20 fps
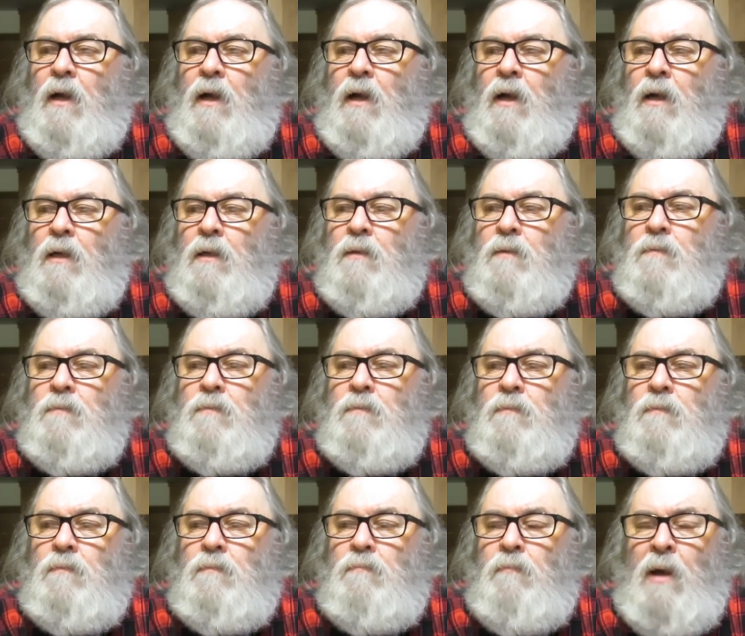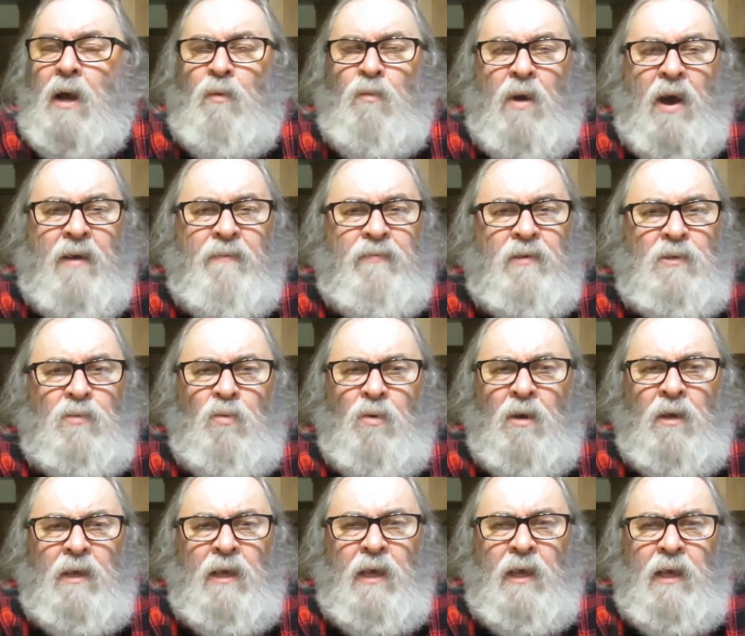Uh, my wife is
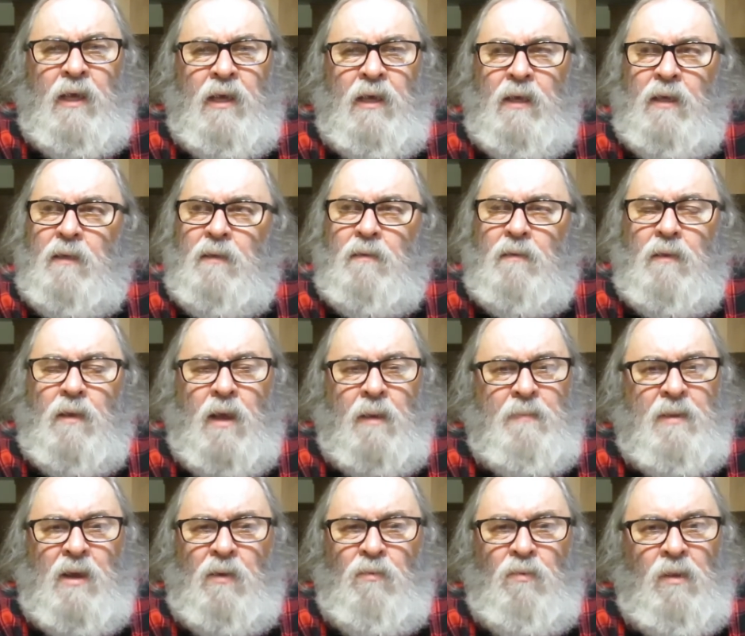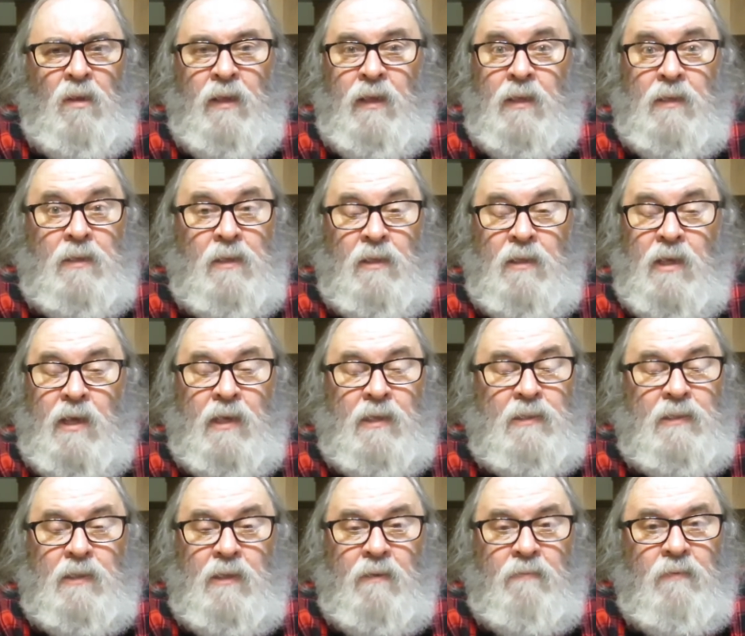working and I'm not really into
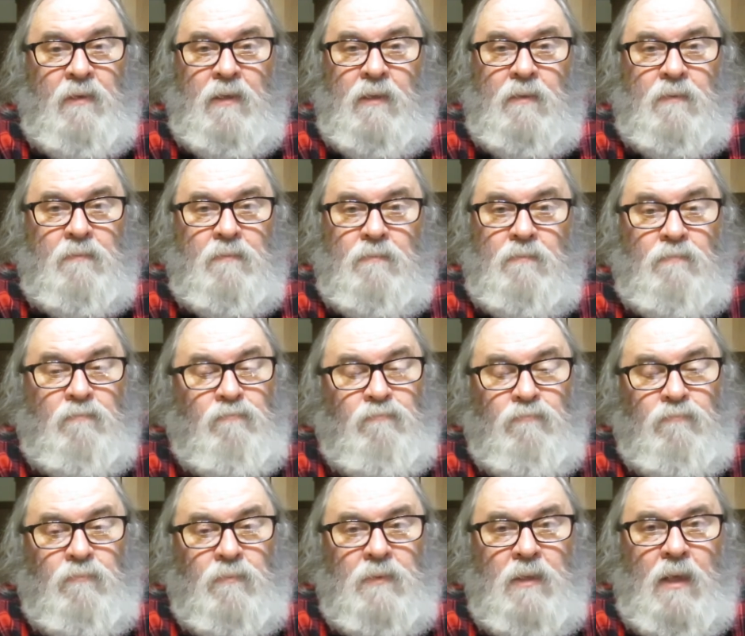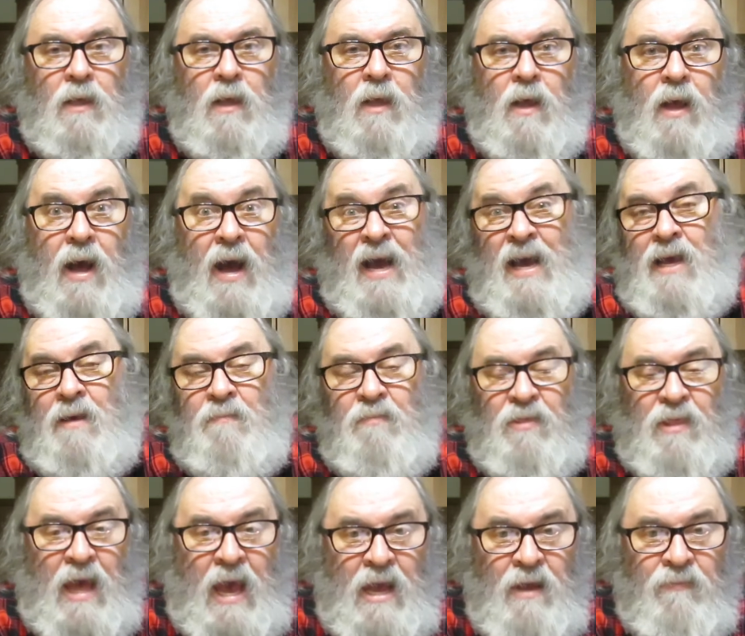Thanksgiving. I am
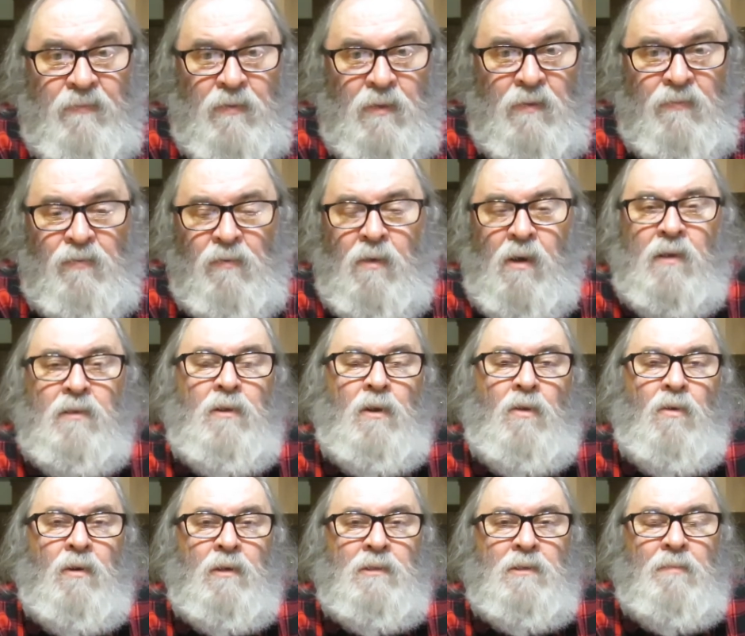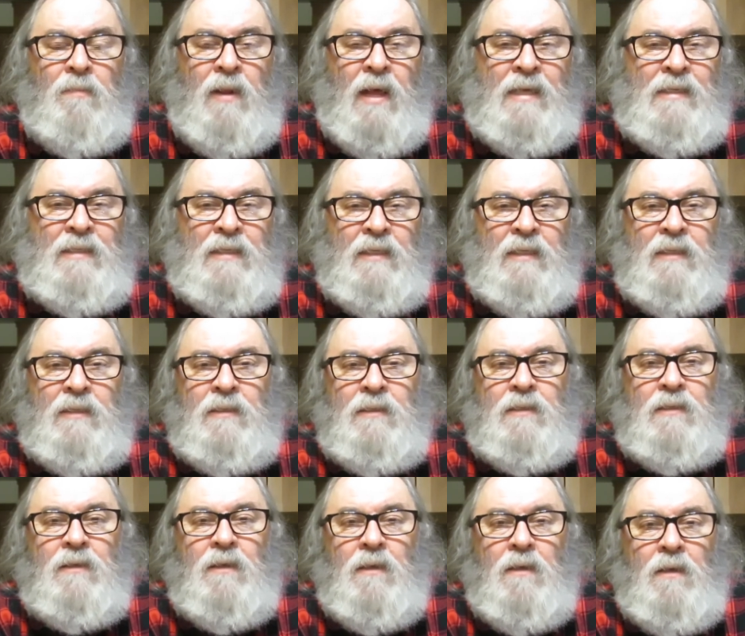thankful for all the Lord's
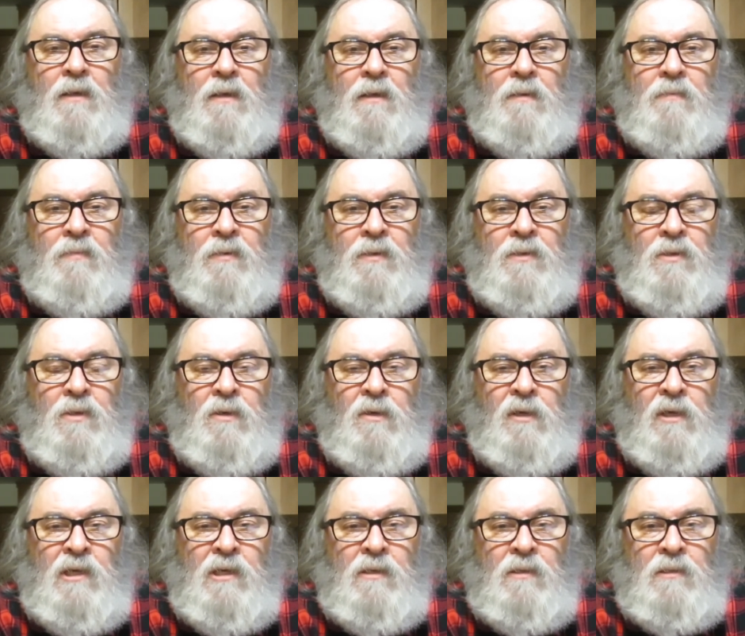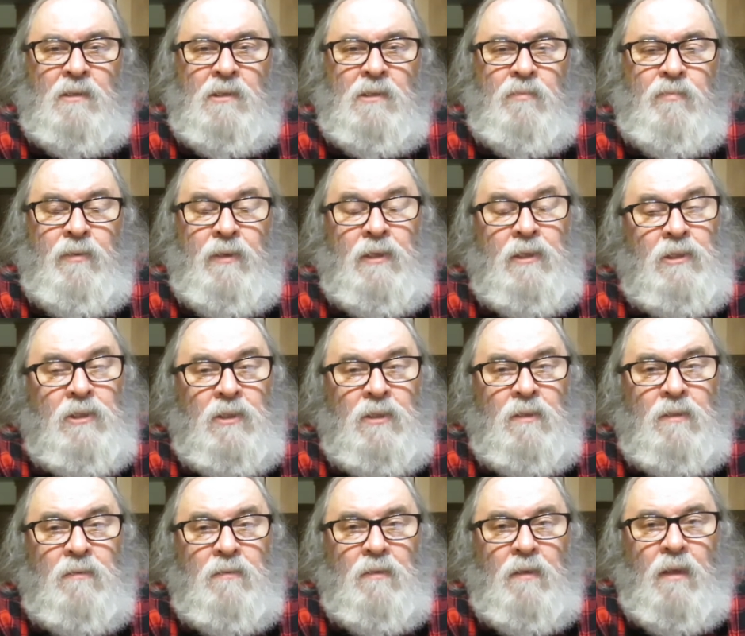blessings, material and
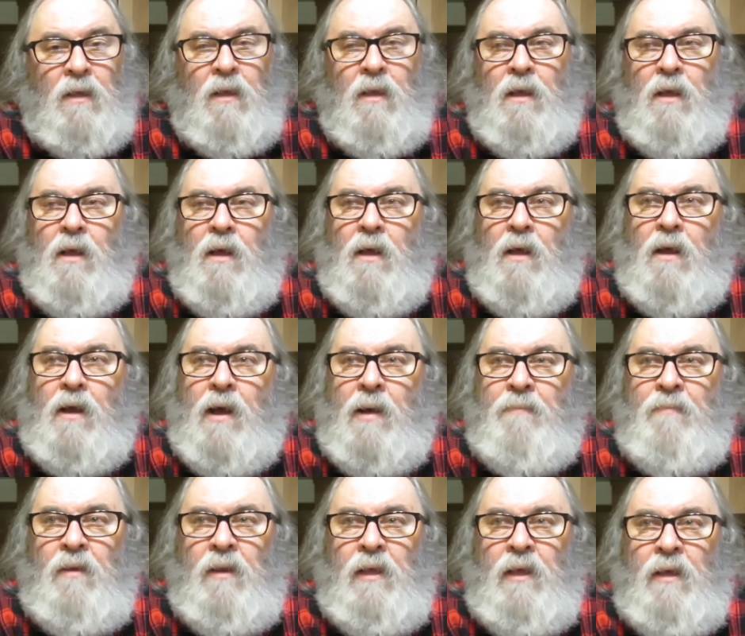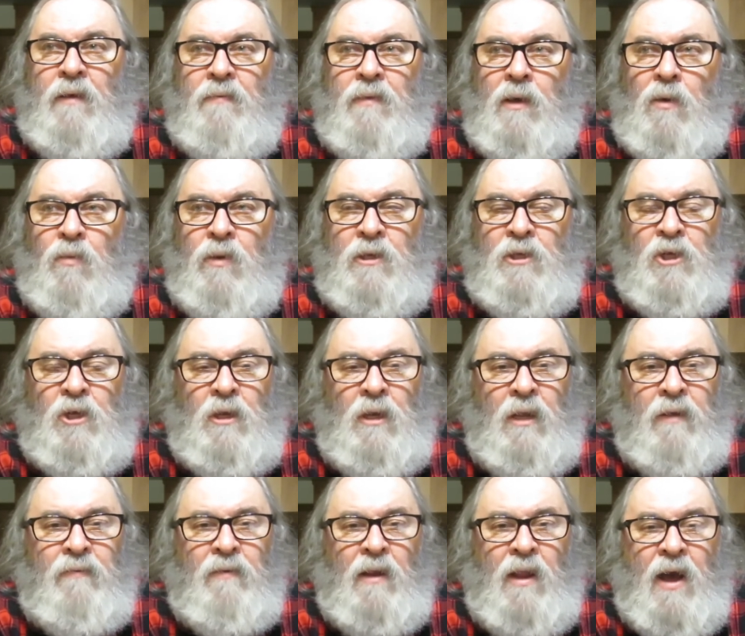spiritual. I believe that we should
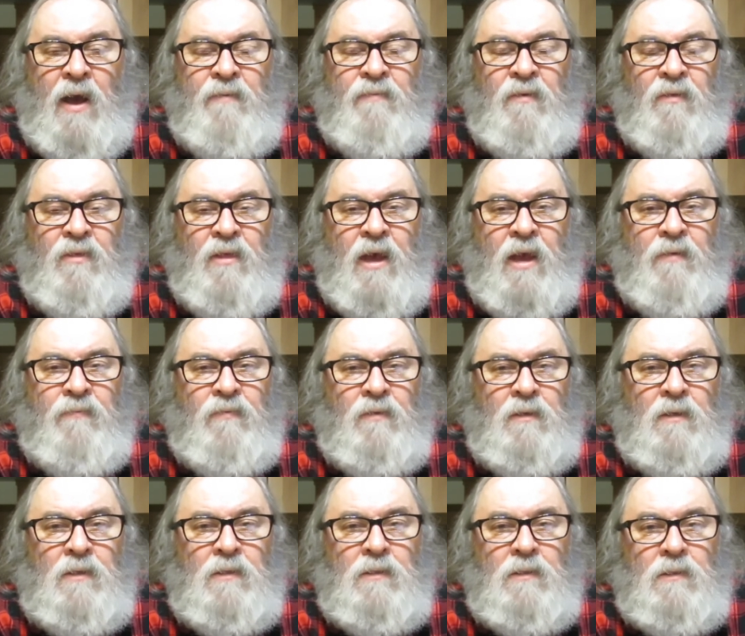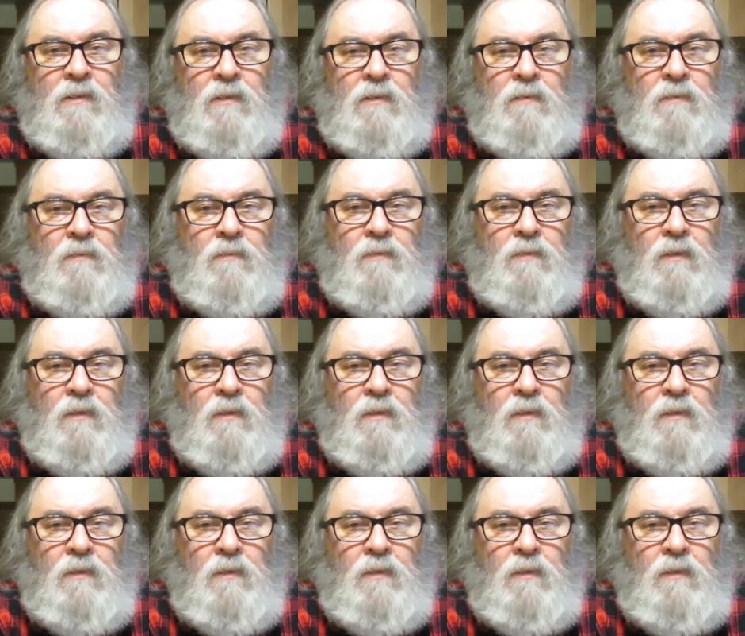live a life of thankfulness.